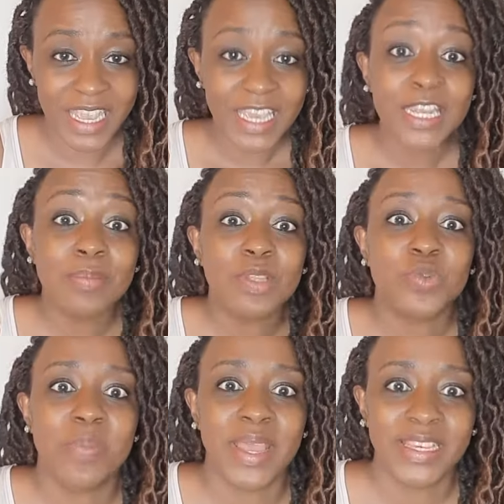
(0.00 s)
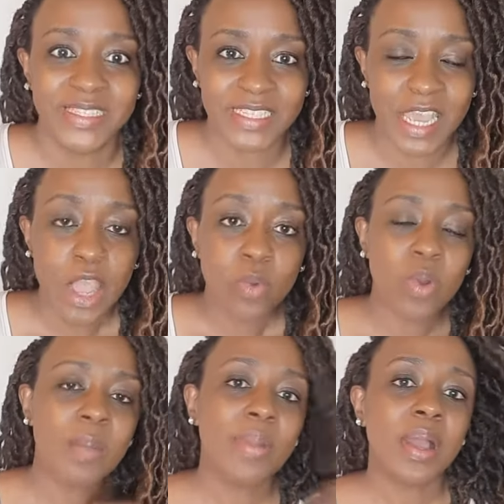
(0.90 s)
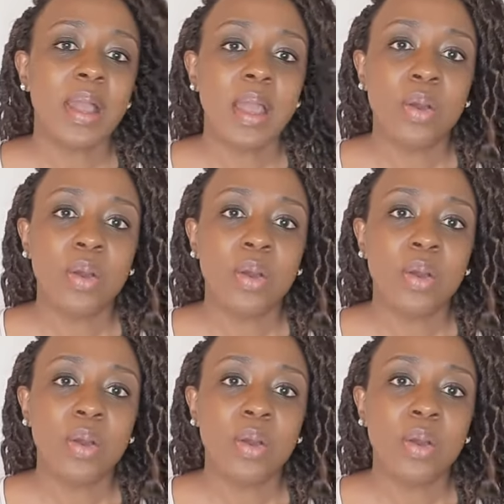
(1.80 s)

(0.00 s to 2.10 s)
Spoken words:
Ina matumaini kwamba